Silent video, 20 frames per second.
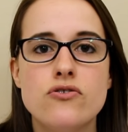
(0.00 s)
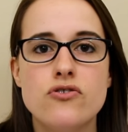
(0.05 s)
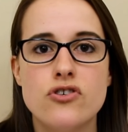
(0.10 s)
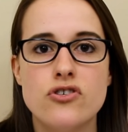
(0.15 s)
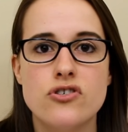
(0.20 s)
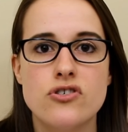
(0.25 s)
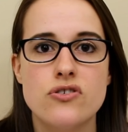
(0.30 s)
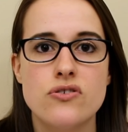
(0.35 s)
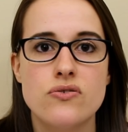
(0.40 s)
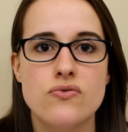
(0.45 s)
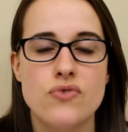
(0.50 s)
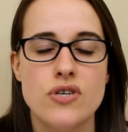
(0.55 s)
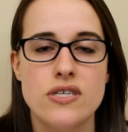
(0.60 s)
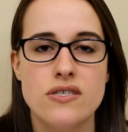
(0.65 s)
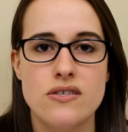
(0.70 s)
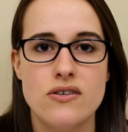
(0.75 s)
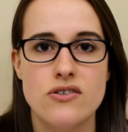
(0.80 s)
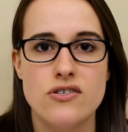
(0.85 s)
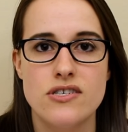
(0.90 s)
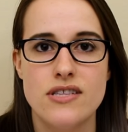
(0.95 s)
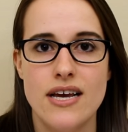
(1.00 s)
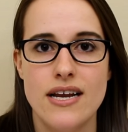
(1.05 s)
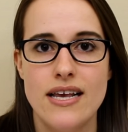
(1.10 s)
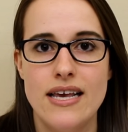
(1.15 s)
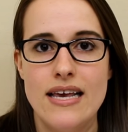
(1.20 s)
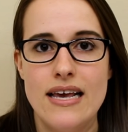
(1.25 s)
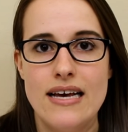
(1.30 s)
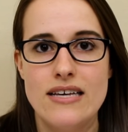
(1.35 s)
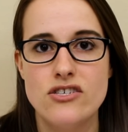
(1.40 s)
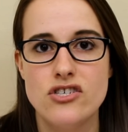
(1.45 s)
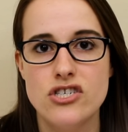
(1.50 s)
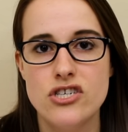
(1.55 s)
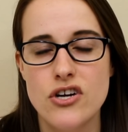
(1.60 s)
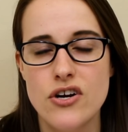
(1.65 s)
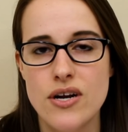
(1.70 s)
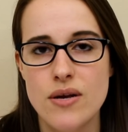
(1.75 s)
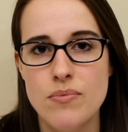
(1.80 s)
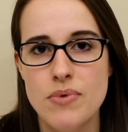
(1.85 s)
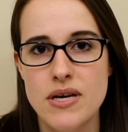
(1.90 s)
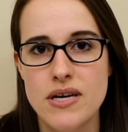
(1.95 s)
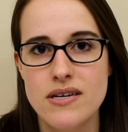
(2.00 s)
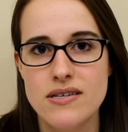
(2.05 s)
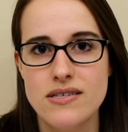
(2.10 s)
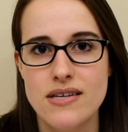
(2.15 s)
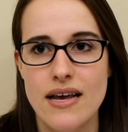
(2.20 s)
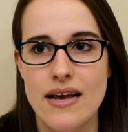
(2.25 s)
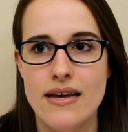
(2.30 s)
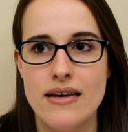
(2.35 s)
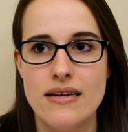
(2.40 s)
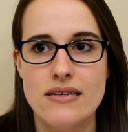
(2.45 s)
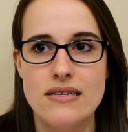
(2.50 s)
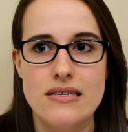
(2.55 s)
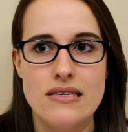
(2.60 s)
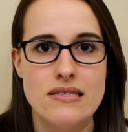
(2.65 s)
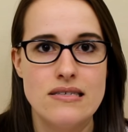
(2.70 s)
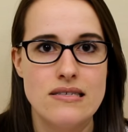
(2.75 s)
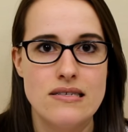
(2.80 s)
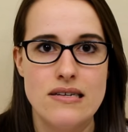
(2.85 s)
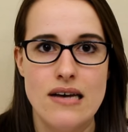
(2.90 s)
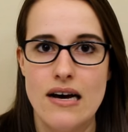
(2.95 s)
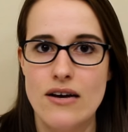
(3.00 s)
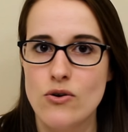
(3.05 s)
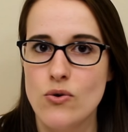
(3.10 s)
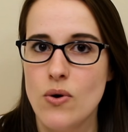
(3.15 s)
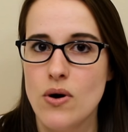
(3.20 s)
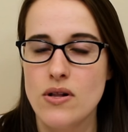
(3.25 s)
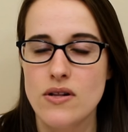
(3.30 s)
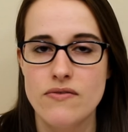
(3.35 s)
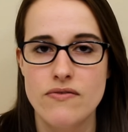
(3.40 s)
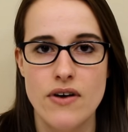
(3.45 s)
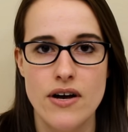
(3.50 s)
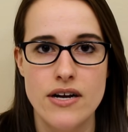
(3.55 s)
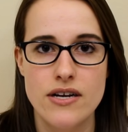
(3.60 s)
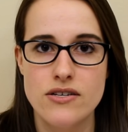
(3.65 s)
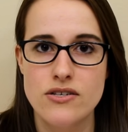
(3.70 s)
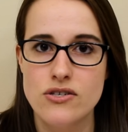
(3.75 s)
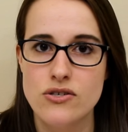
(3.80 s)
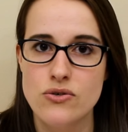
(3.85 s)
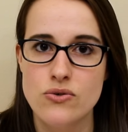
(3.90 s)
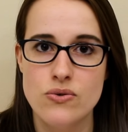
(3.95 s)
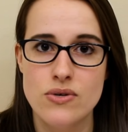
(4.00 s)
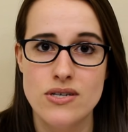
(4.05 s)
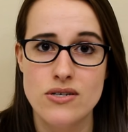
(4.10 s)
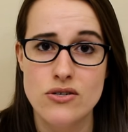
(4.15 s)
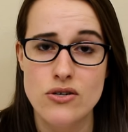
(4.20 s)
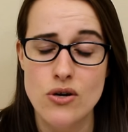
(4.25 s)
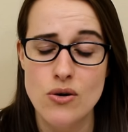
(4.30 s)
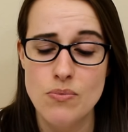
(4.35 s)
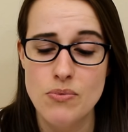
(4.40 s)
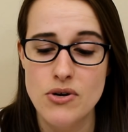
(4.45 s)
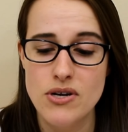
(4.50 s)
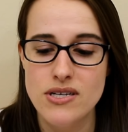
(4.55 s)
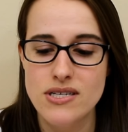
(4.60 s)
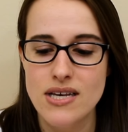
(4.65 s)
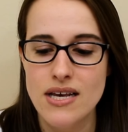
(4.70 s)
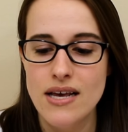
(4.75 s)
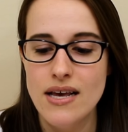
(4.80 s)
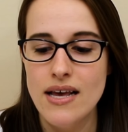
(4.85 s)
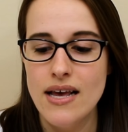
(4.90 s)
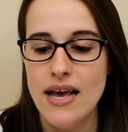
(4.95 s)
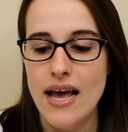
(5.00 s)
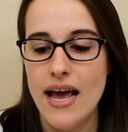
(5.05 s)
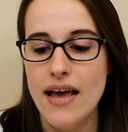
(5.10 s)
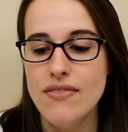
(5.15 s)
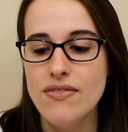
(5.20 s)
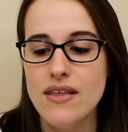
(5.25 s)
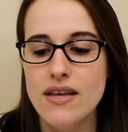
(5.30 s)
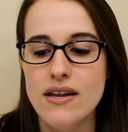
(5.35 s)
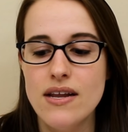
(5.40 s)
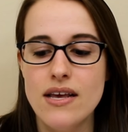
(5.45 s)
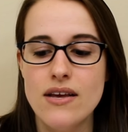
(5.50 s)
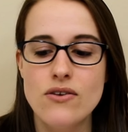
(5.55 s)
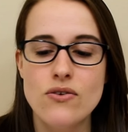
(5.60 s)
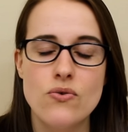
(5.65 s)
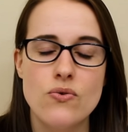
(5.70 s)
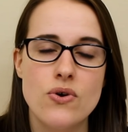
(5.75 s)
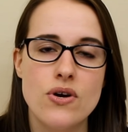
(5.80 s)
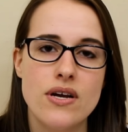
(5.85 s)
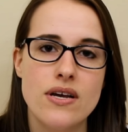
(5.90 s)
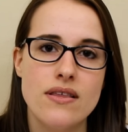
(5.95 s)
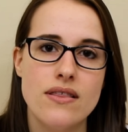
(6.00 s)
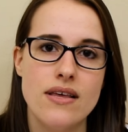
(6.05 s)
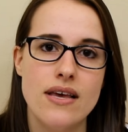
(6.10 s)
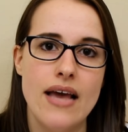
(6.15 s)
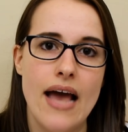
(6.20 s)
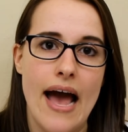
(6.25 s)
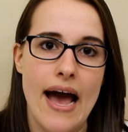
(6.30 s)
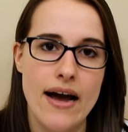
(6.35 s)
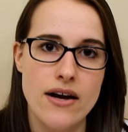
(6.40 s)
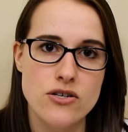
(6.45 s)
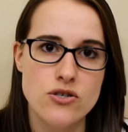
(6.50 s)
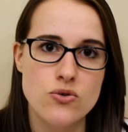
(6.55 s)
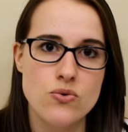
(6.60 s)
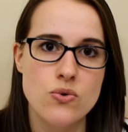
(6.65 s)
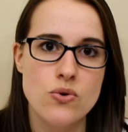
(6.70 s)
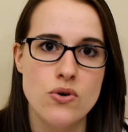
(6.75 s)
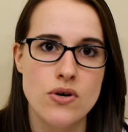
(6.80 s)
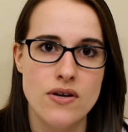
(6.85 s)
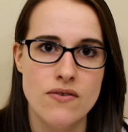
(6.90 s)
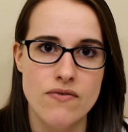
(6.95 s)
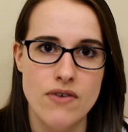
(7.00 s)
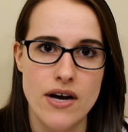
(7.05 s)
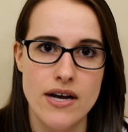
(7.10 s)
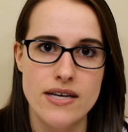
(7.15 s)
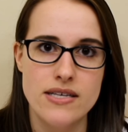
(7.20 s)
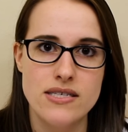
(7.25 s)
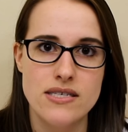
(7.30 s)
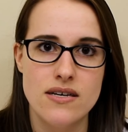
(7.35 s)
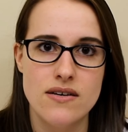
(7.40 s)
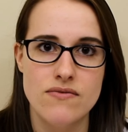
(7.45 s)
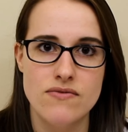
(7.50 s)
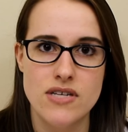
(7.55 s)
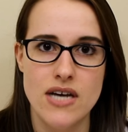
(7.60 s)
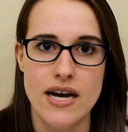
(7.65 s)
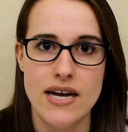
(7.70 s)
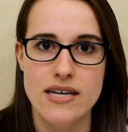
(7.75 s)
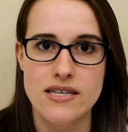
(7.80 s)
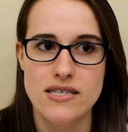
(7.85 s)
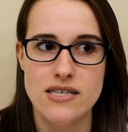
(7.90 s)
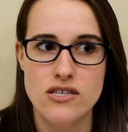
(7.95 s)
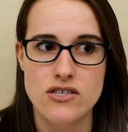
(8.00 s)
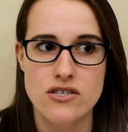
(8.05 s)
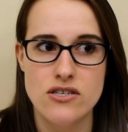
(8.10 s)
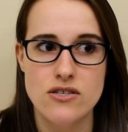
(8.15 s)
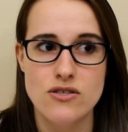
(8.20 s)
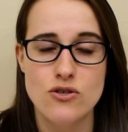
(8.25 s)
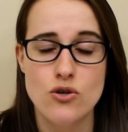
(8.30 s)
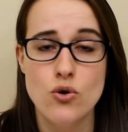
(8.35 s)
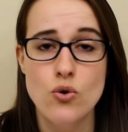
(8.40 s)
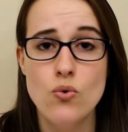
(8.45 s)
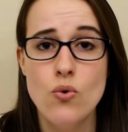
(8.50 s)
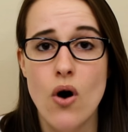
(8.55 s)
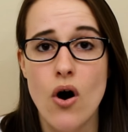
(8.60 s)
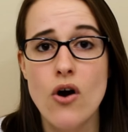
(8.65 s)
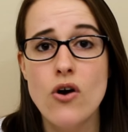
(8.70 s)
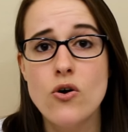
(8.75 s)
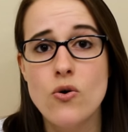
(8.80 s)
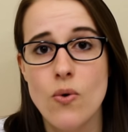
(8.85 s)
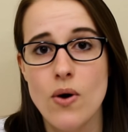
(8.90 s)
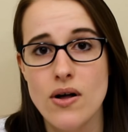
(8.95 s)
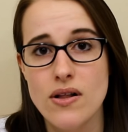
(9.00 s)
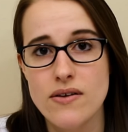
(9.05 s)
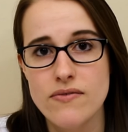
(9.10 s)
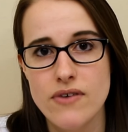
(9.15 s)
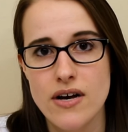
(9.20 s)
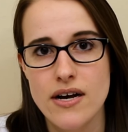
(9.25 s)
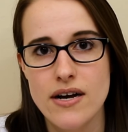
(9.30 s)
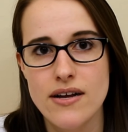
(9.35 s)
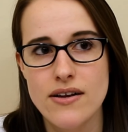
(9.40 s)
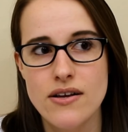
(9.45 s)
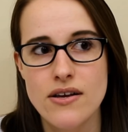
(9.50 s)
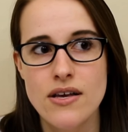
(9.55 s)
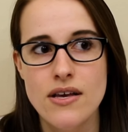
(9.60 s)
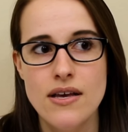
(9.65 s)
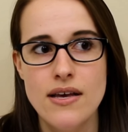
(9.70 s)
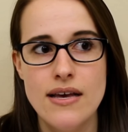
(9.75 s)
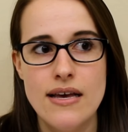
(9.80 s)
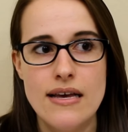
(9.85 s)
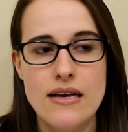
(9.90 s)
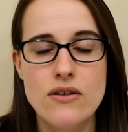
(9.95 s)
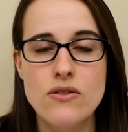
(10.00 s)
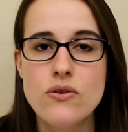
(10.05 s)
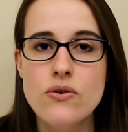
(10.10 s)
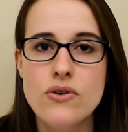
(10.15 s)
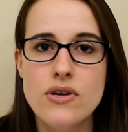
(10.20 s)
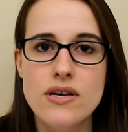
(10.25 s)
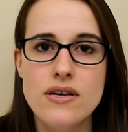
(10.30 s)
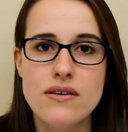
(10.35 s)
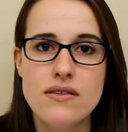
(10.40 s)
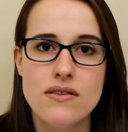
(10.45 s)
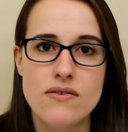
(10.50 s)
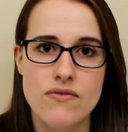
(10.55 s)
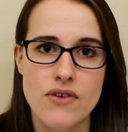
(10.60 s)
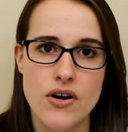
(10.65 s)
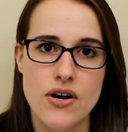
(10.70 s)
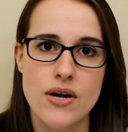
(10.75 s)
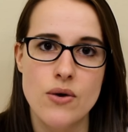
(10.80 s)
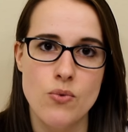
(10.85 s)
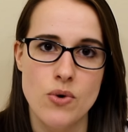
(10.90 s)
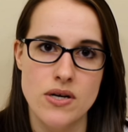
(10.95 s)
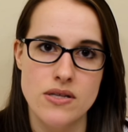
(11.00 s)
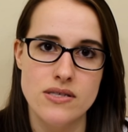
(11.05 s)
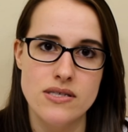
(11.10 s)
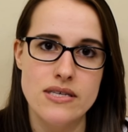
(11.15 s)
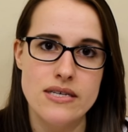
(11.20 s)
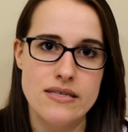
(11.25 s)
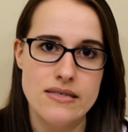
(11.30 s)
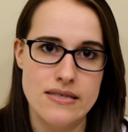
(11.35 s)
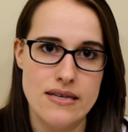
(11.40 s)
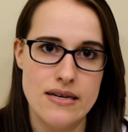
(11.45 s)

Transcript: nutritional research that he has cherry picked and is not qualified to interpret, and then ignoring the actual advice of dietitians who are qualified including the very ones he